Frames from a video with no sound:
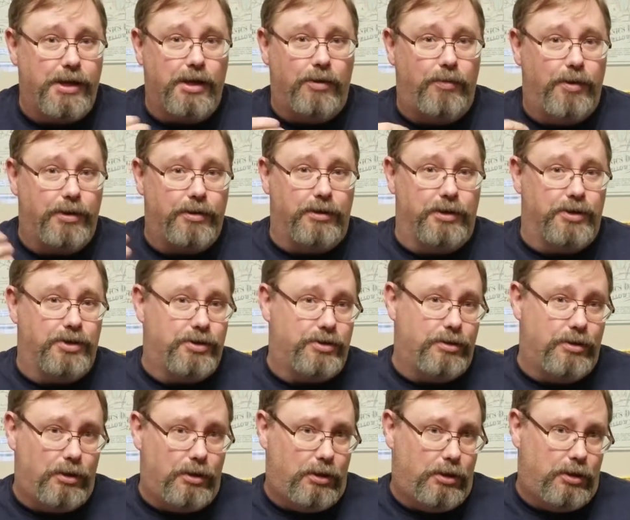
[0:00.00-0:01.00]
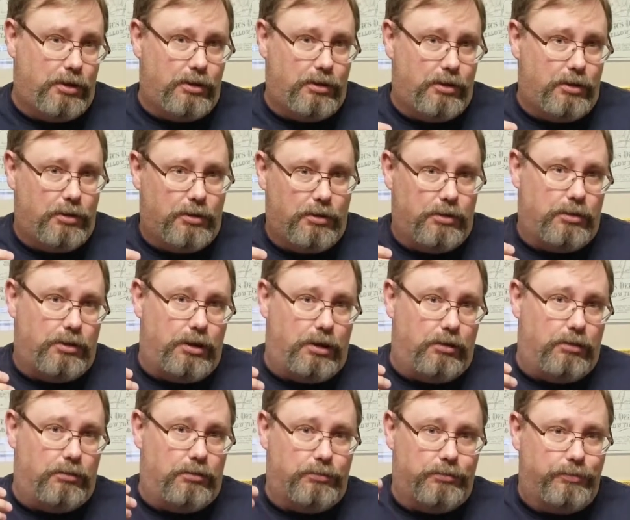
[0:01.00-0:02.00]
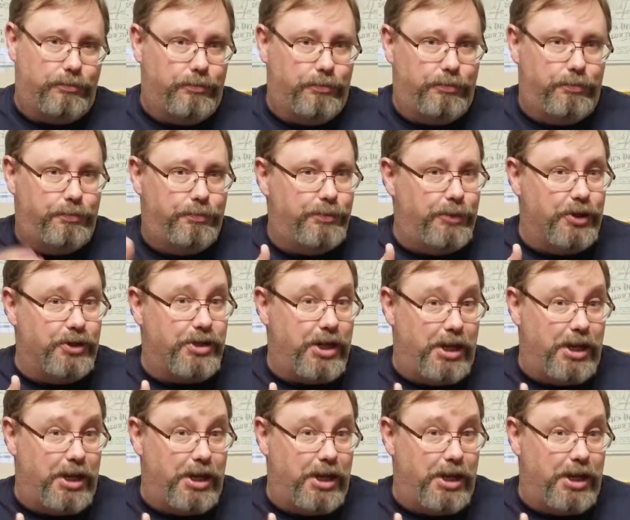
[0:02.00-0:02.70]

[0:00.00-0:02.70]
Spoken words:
Now, whether it's just